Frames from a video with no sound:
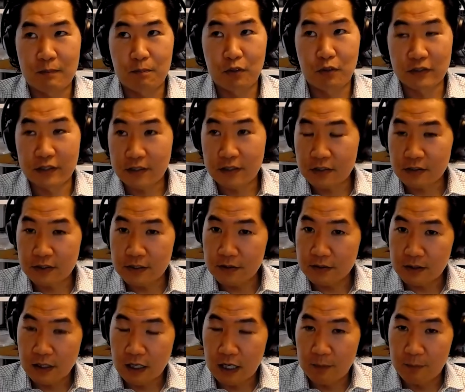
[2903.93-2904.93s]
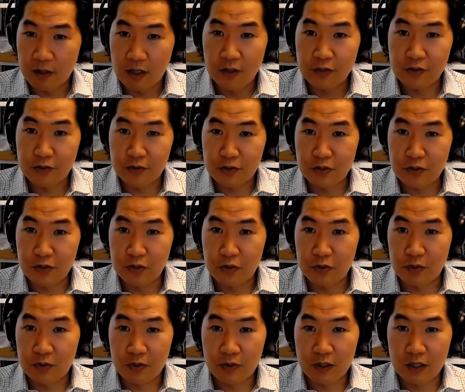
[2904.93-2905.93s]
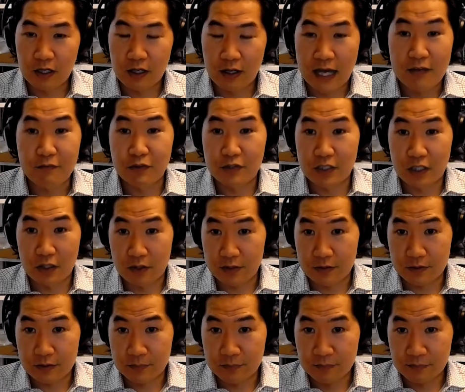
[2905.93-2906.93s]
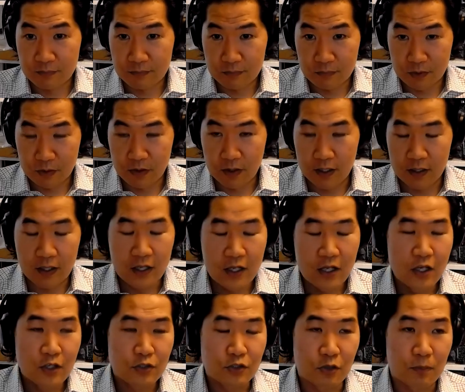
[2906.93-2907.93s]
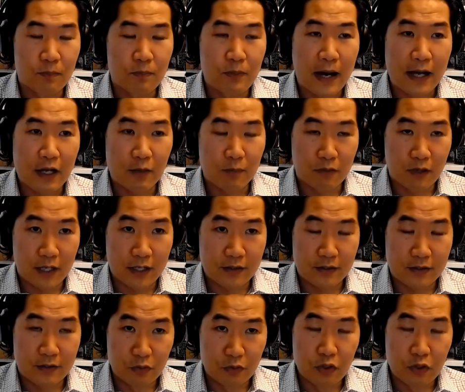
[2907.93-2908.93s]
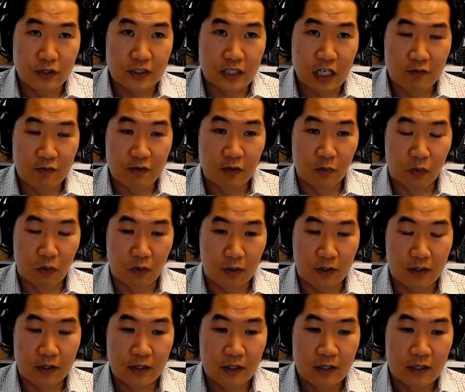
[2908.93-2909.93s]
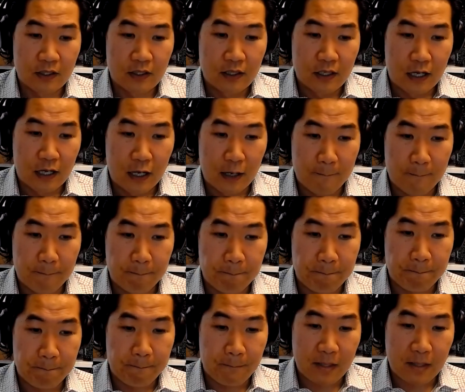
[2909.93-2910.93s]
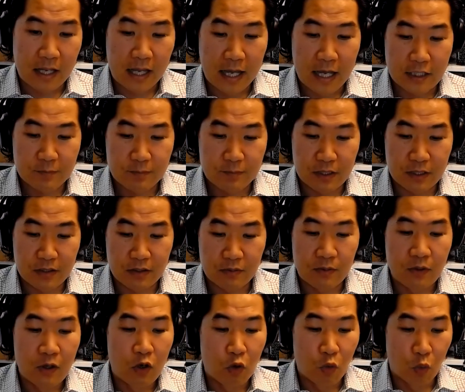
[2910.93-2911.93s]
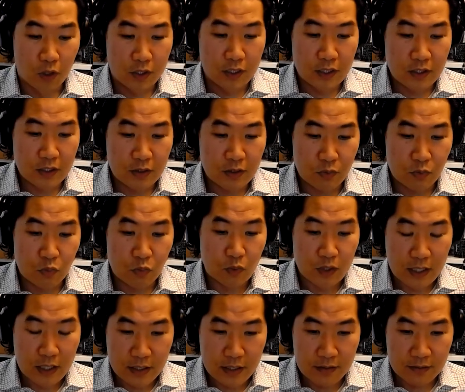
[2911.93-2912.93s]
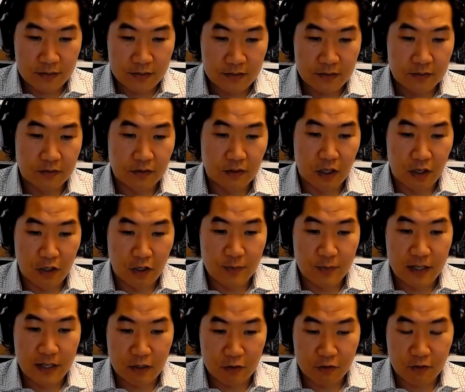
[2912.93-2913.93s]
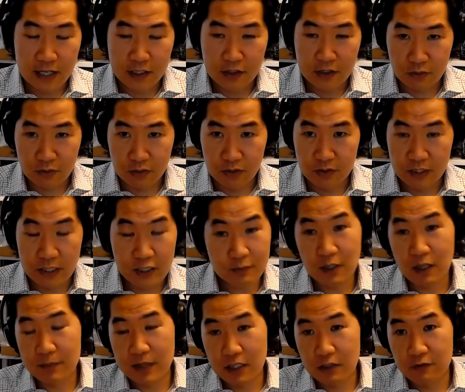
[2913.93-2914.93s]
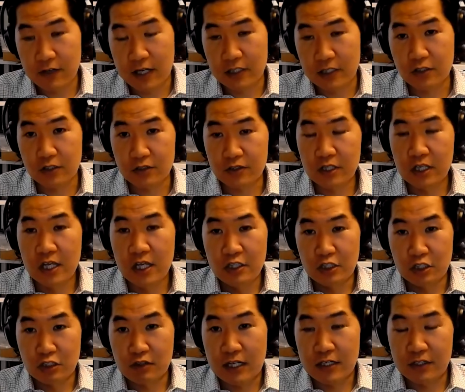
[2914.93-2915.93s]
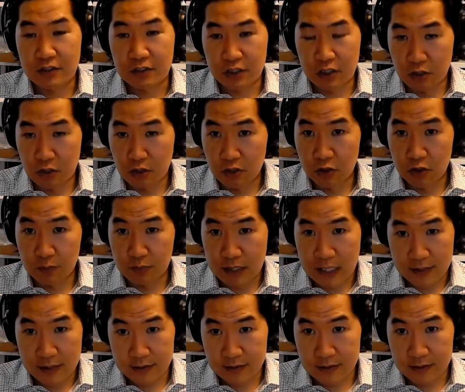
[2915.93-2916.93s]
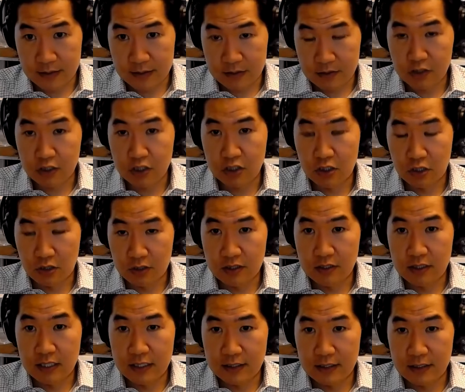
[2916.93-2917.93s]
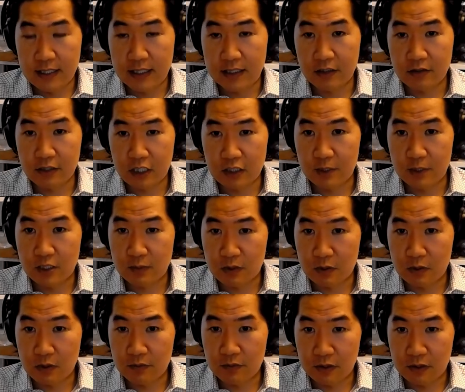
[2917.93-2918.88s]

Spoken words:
politically, but also to adversaries. All right. So BioBright, through its government work, has been working with large manufacturers and small manufacturers to try to secure those processes, secure the data transmission